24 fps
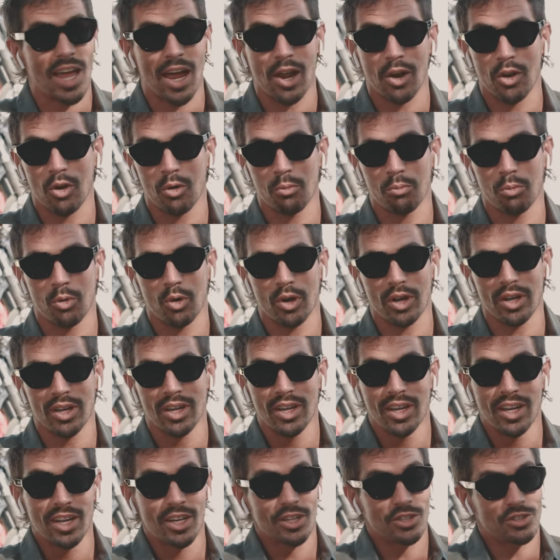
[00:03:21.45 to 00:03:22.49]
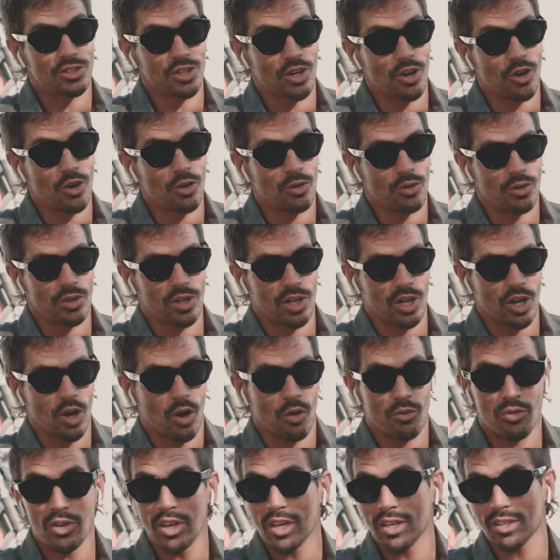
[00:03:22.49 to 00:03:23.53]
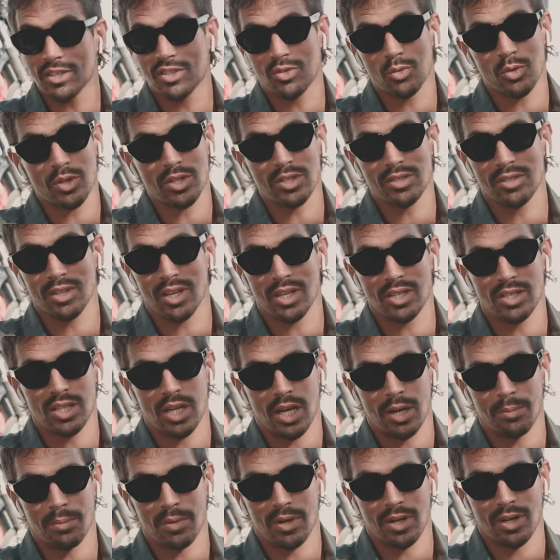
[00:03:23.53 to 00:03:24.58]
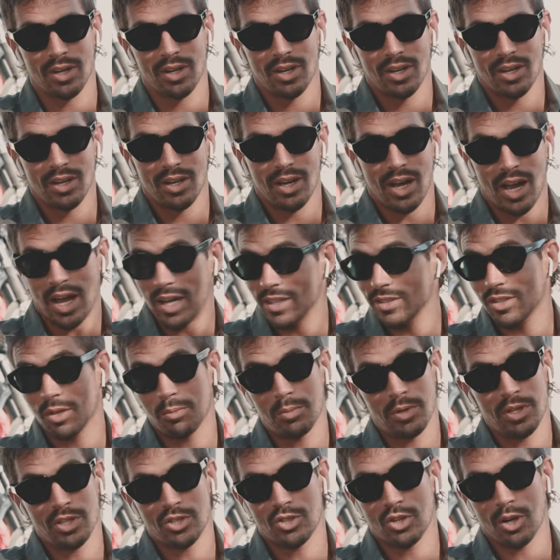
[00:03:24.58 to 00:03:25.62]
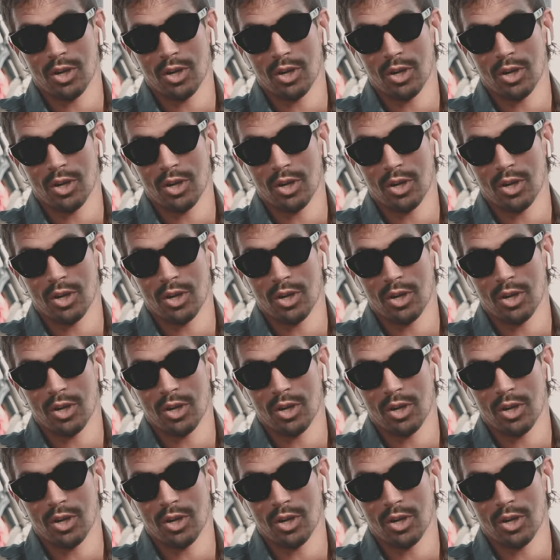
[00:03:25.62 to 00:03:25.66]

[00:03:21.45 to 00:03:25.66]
he's a down home boy. So, you know, if he could swing a sledgehammer, swing it, I was going to be in